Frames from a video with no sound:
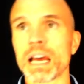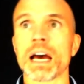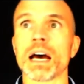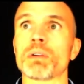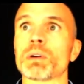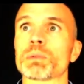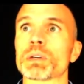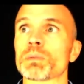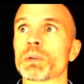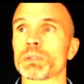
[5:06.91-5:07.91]
When
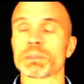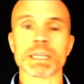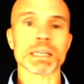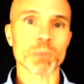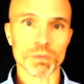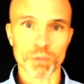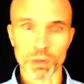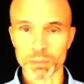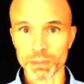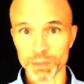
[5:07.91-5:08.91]
we're speaking more
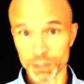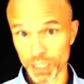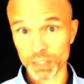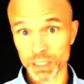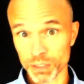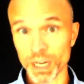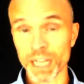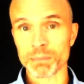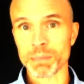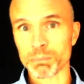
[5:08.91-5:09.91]
formally, we
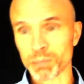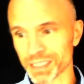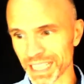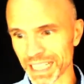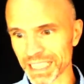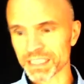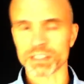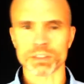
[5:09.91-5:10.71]
try to be precise,